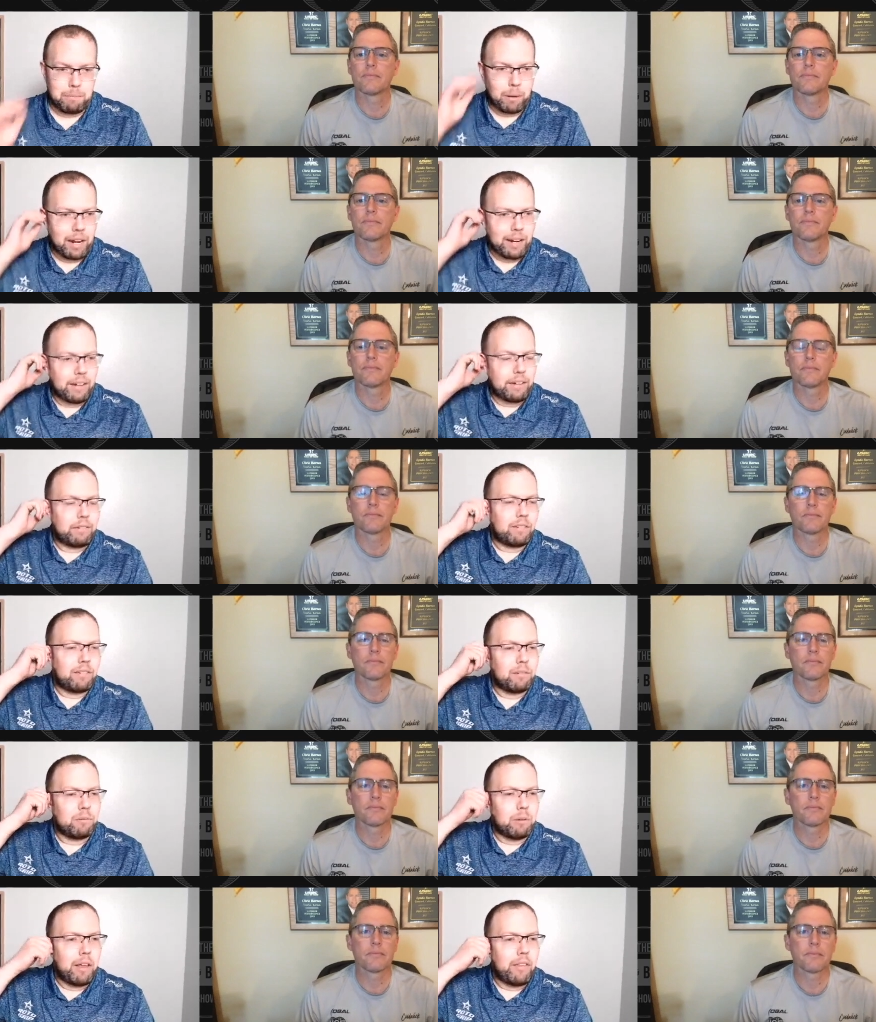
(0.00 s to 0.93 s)
Speaker 1: planning
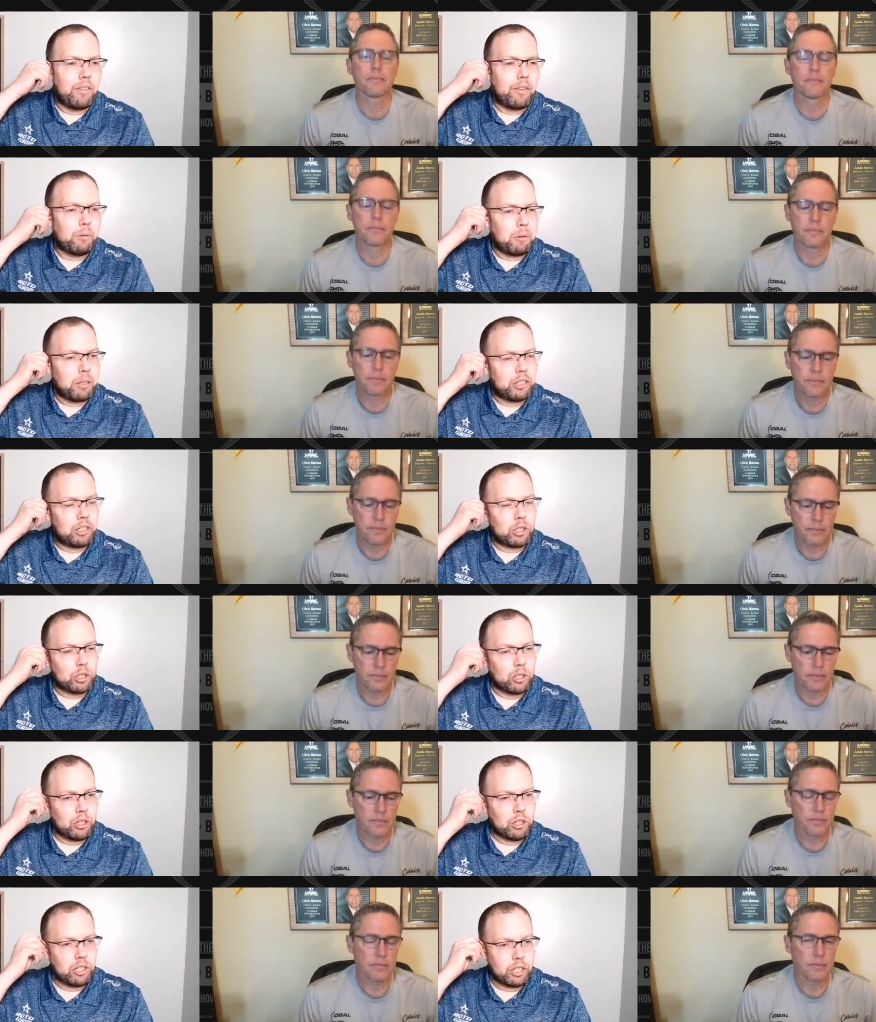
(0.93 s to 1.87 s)
with with
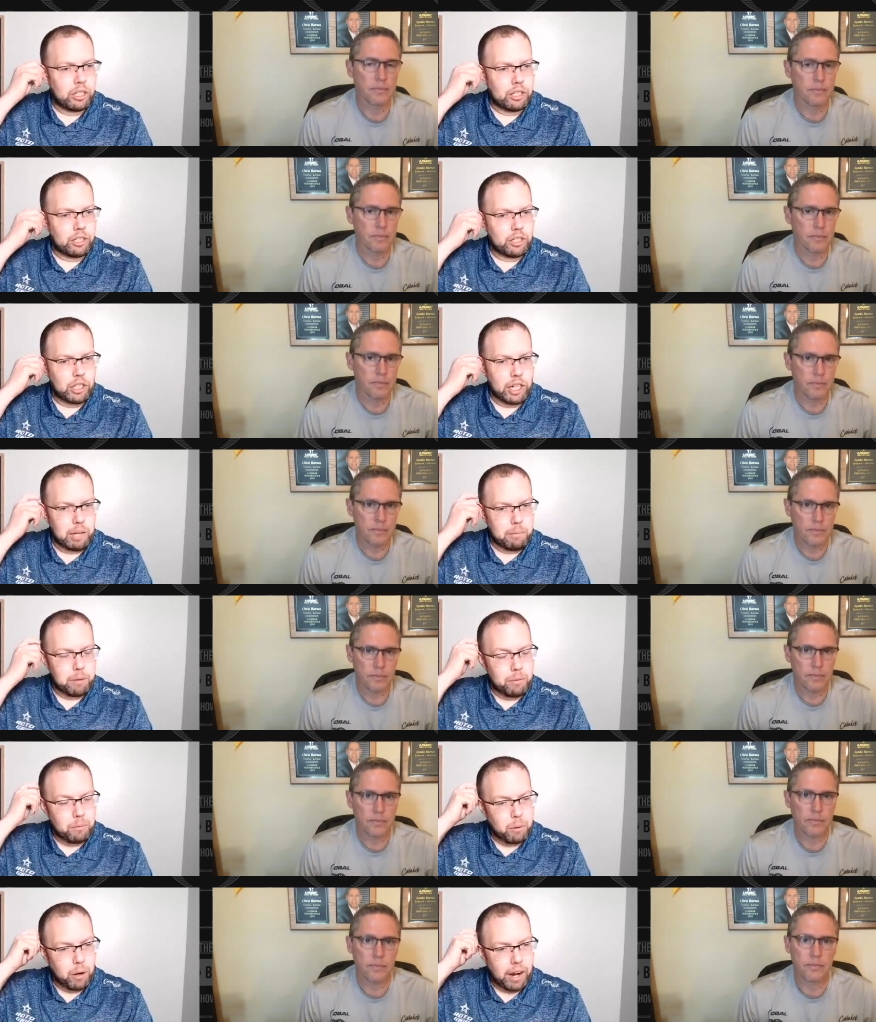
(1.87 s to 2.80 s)
Sean and Jim
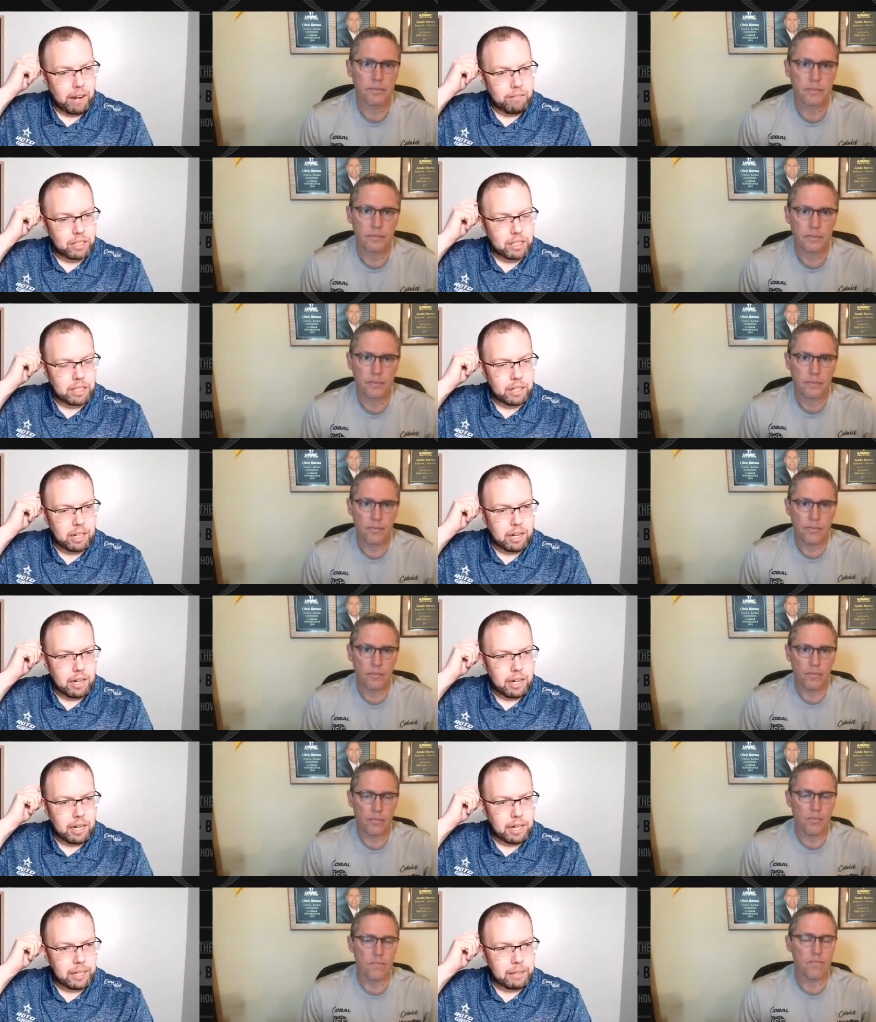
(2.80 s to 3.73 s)
and whatever
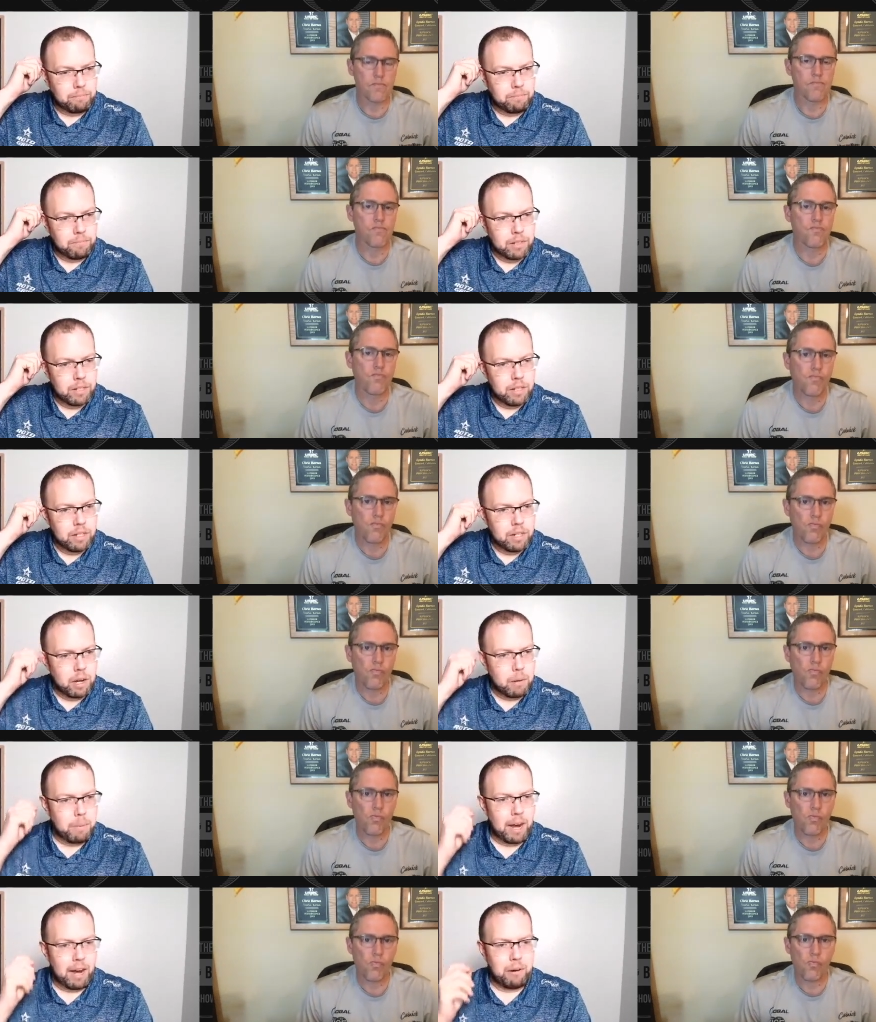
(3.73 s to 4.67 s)
um,
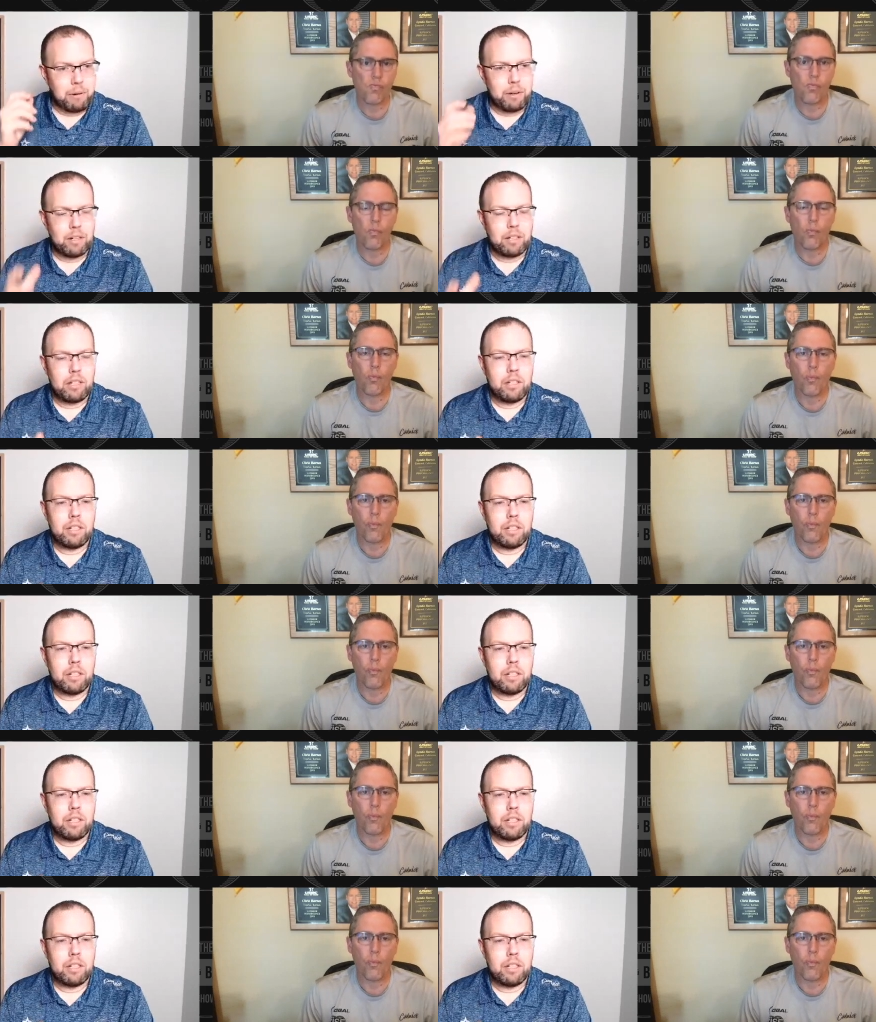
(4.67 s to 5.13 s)
about